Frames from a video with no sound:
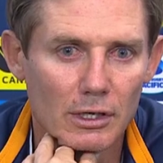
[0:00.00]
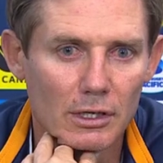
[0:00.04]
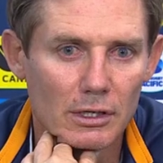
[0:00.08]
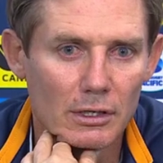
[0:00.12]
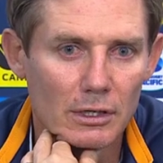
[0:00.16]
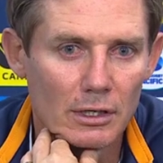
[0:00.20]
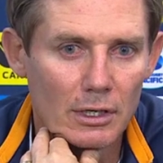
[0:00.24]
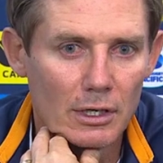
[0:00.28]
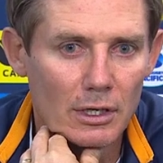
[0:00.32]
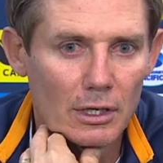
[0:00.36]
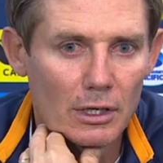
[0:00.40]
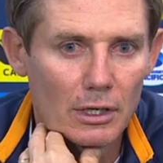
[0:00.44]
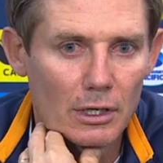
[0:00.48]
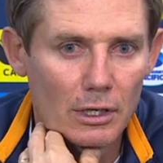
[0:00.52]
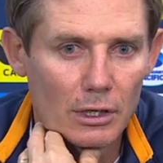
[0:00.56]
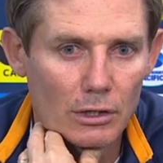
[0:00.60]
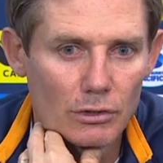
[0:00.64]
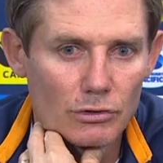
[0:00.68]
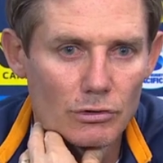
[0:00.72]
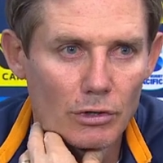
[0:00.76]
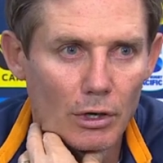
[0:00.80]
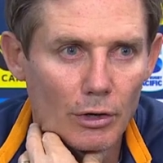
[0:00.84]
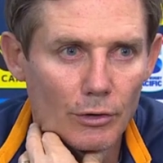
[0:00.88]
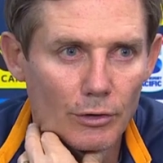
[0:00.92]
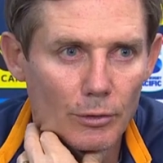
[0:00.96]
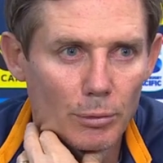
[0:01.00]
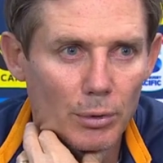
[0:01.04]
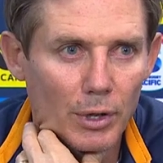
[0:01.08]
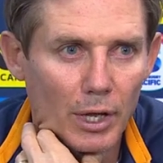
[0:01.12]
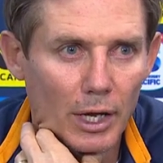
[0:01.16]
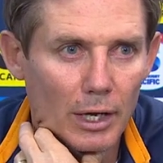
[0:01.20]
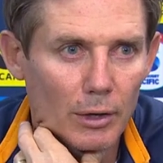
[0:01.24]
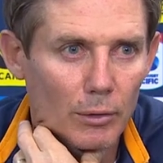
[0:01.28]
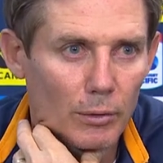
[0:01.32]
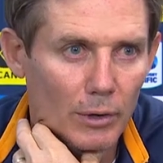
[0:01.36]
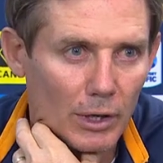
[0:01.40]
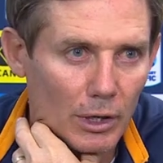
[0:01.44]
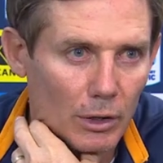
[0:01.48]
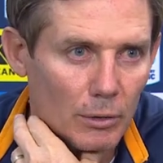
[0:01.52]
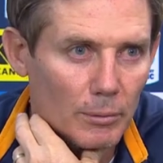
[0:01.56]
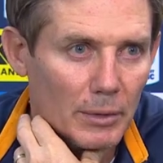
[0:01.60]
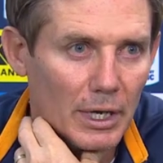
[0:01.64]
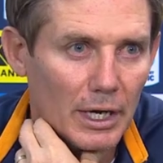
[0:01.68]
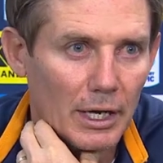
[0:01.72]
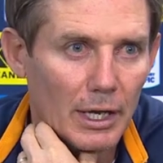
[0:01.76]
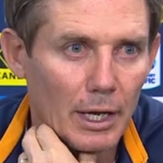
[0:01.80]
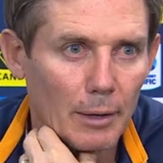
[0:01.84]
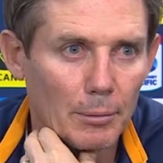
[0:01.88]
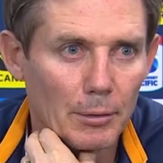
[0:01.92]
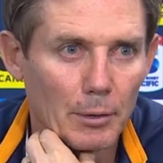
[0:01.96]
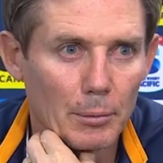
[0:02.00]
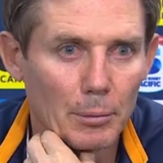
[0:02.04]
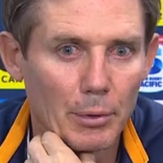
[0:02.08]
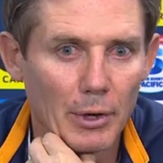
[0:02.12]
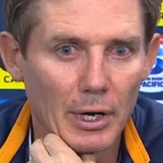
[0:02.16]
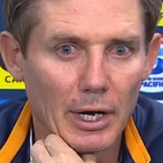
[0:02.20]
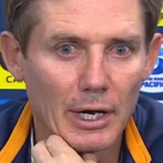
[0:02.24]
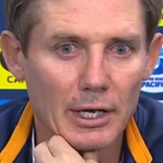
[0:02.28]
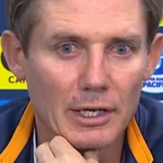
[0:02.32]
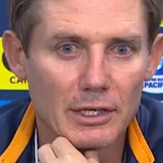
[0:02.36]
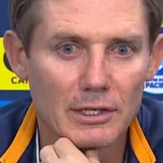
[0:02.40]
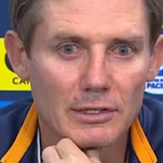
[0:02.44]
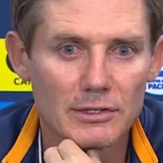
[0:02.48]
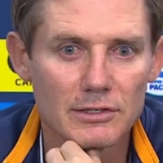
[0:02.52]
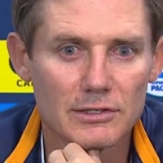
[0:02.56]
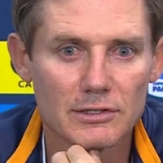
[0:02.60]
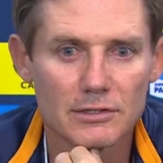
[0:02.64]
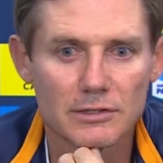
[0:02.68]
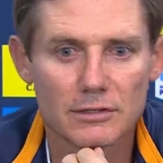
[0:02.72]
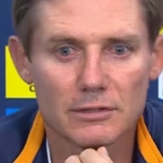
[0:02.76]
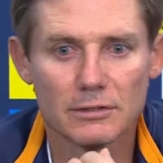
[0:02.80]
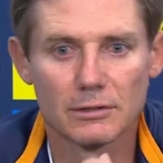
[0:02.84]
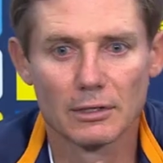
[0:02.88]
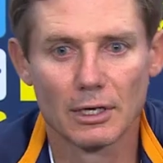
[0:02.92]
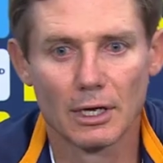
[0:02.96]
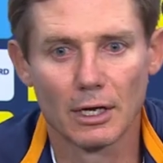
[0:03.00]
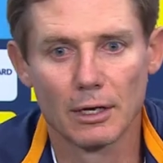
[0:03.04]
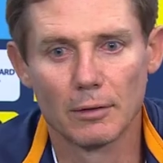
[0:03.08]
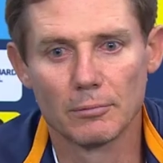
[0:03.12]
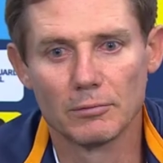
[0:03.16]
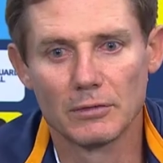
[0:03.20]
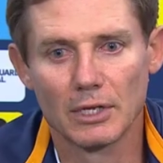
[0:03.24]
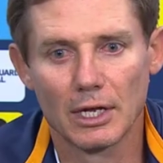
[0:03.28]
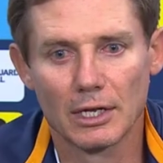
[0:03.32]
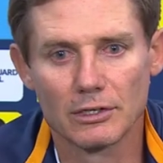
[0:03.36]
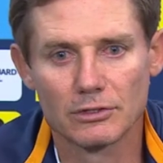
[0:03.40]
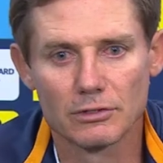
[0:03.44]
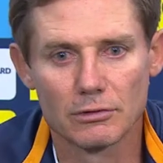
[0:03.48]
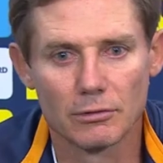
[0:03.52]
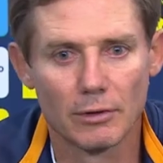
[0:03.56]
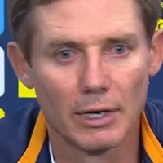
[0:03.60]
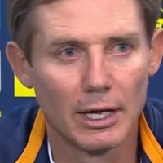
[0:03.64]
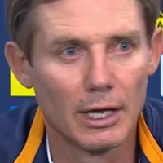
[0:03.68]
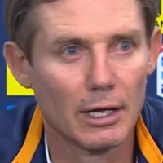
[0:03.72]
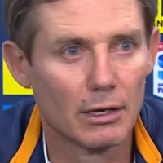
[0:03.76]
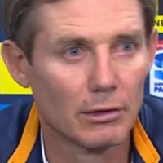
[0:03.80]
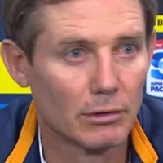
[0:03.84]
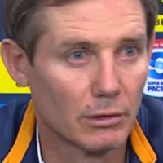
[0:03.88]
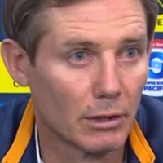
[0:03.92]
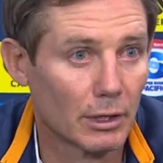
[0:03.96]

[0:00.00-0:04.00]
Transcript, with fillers: He controlled the play well, made a couple of breaks, danced around.